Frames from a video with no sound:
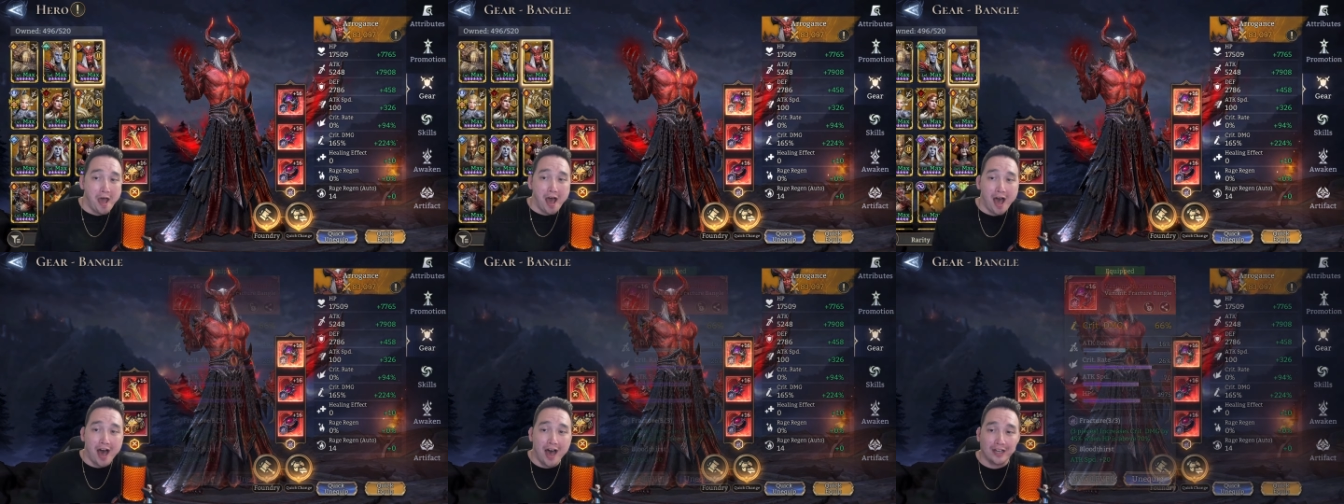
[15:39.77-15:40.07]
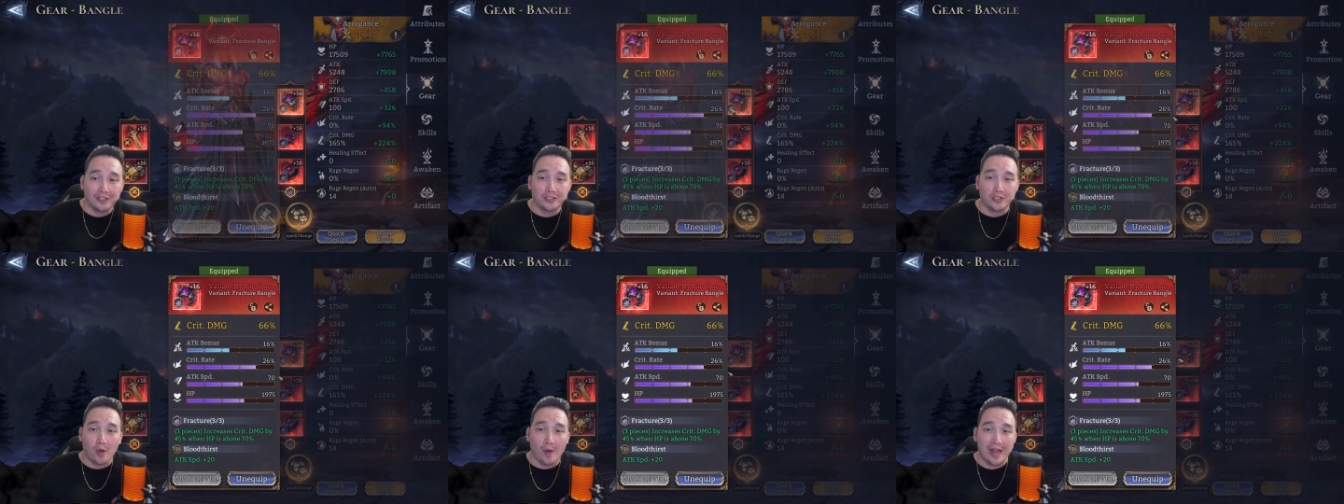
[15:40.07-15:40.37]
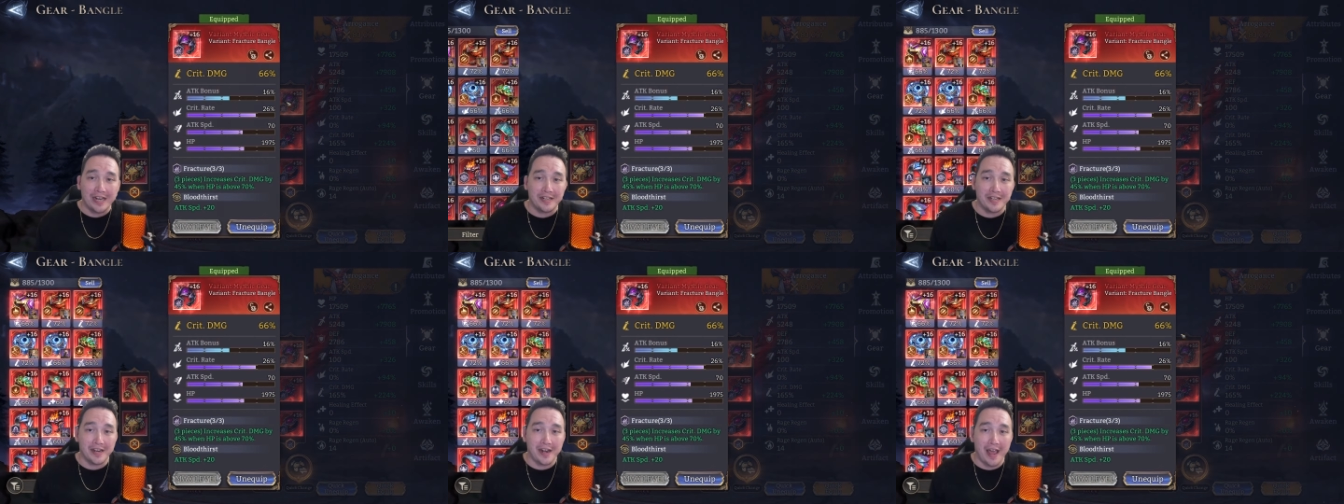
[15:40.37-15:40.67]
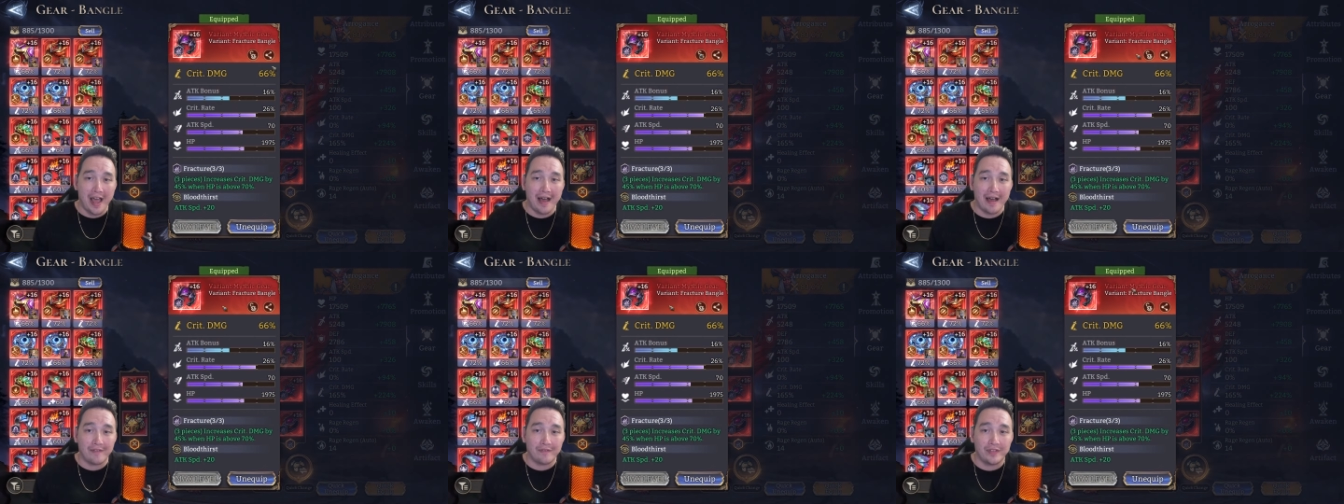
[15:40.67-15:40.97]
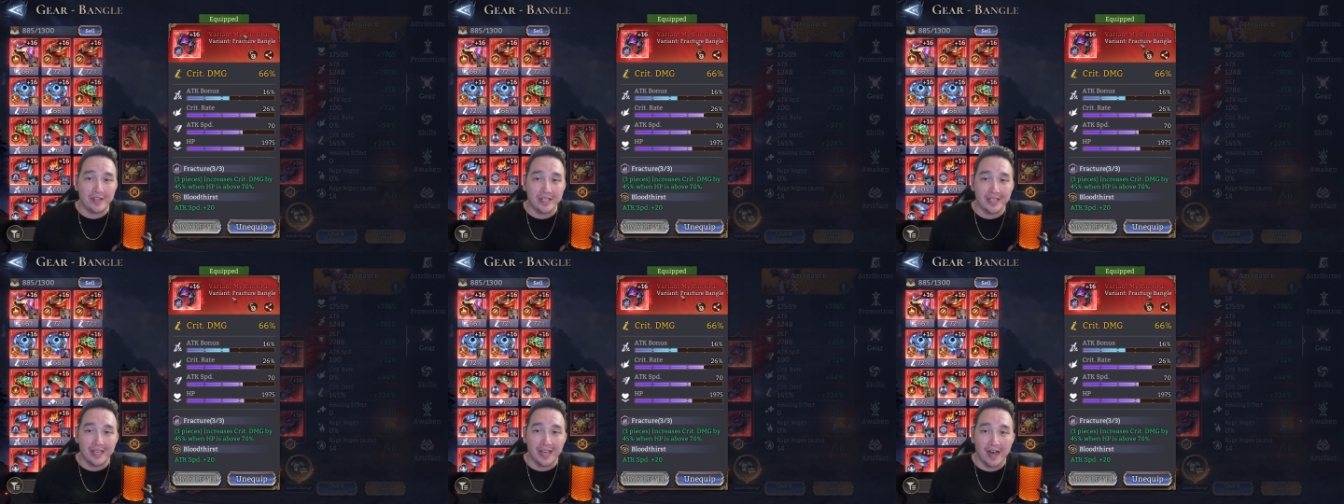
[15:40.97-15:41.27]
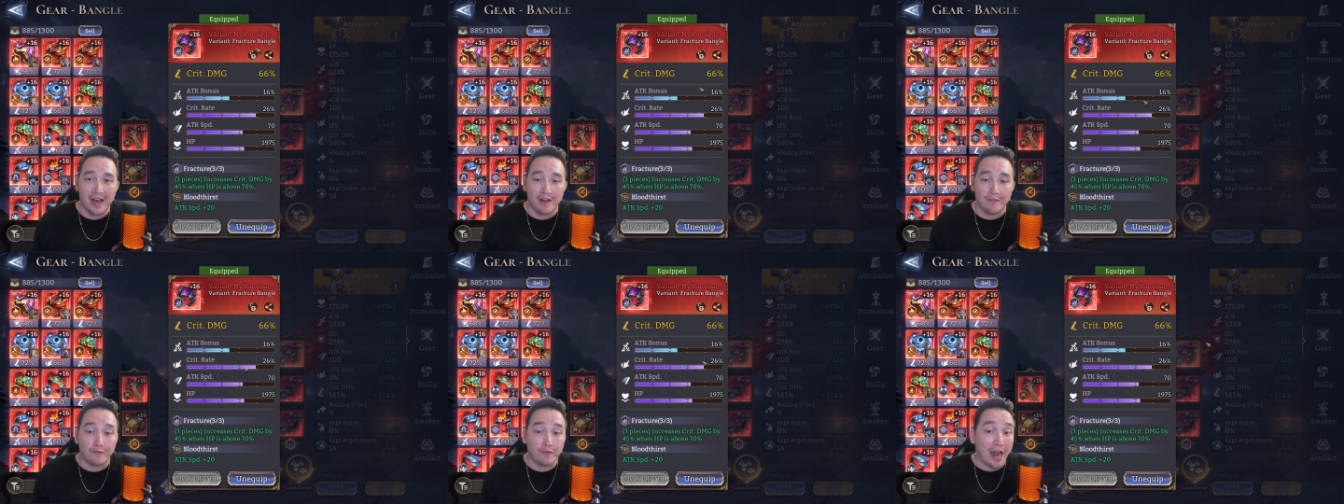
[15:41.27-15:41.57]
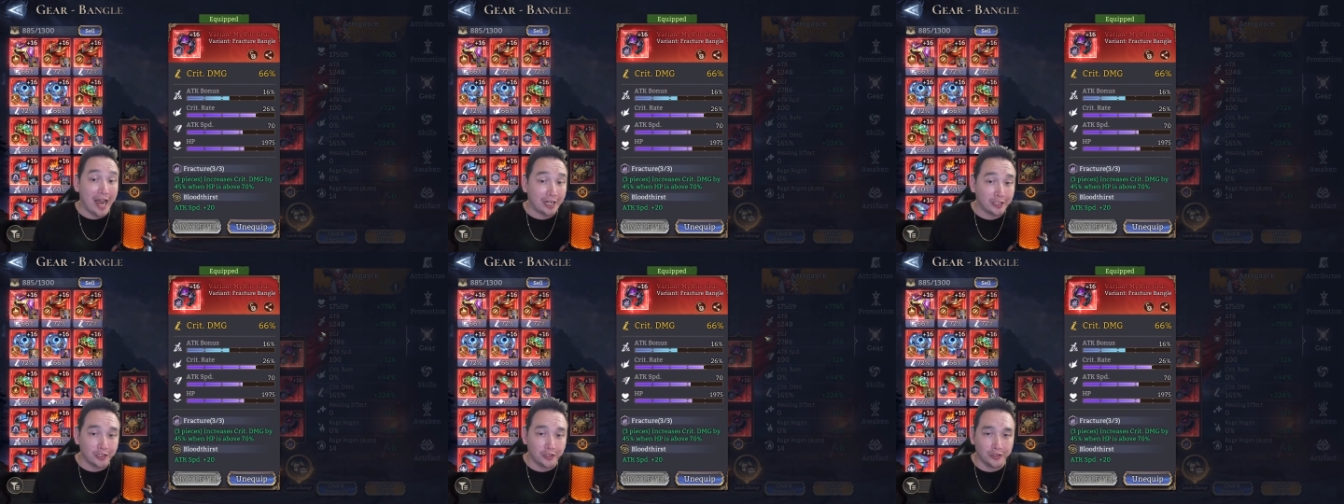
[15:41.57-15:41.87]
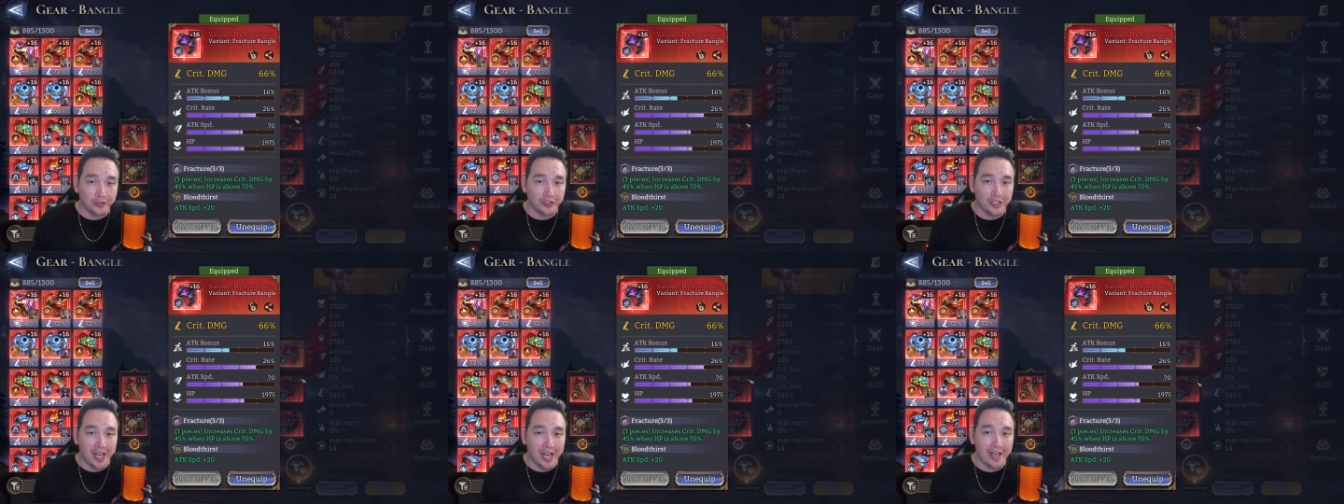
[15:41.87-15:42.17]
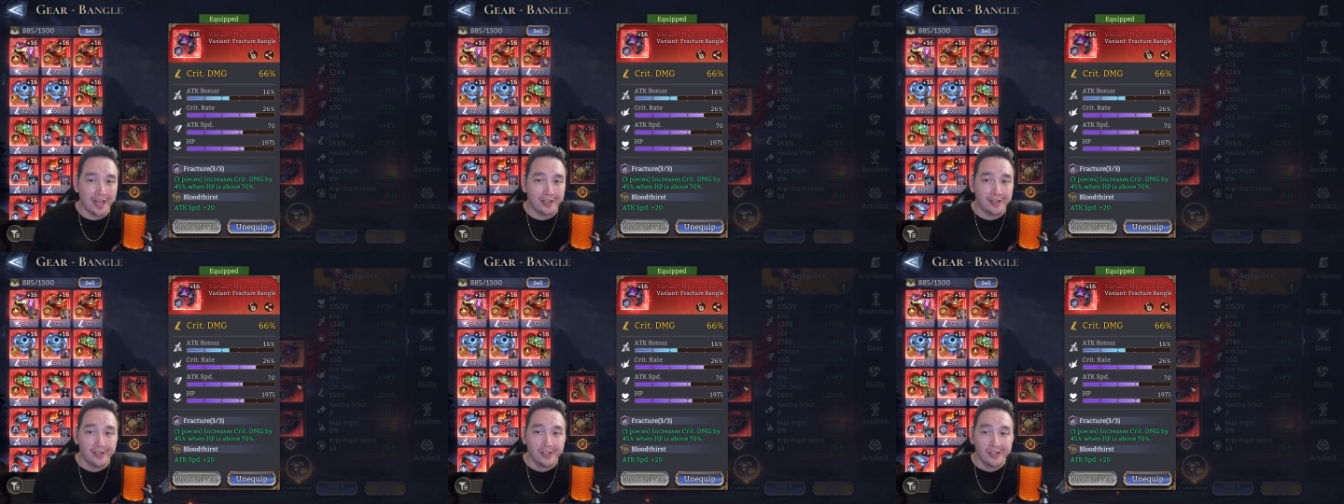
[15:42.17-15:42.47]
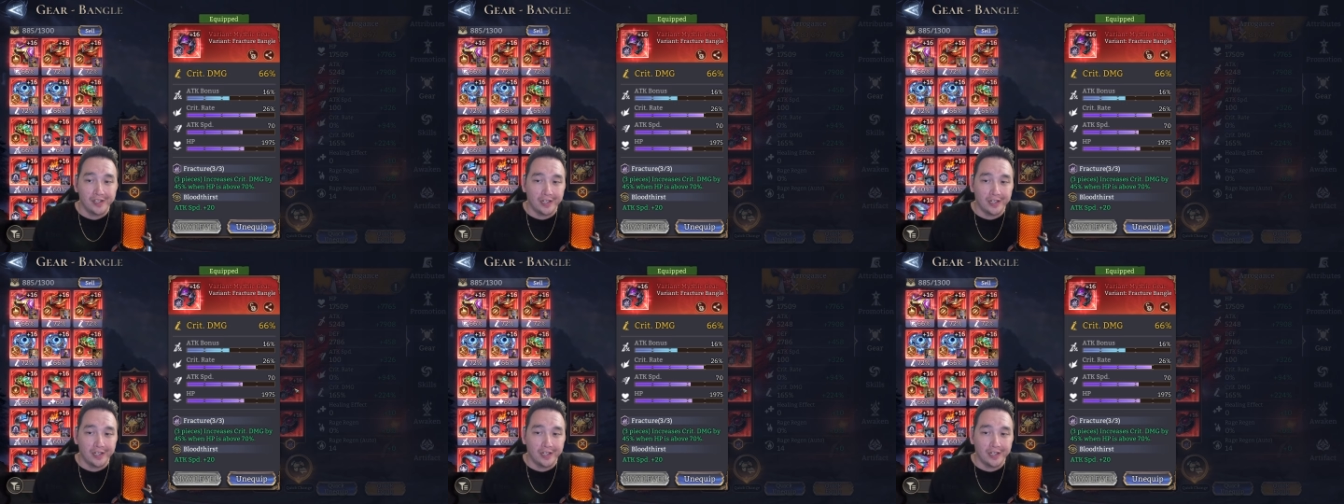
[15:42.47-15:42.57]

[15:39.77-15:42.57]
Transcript: Uh, so I did have the uh, Fracture set.